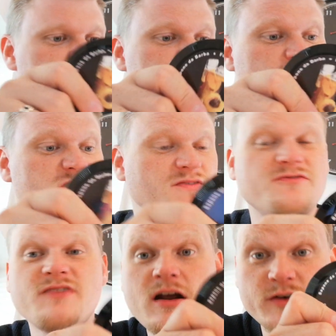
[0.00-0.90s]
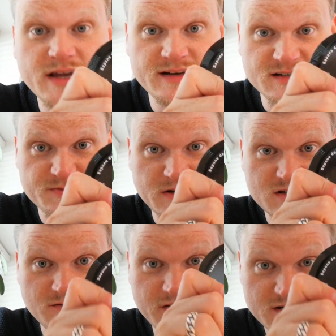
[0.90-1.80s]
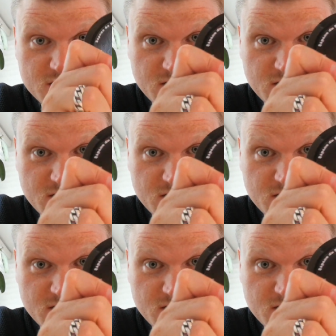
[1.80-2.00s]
This was very inexpensive, this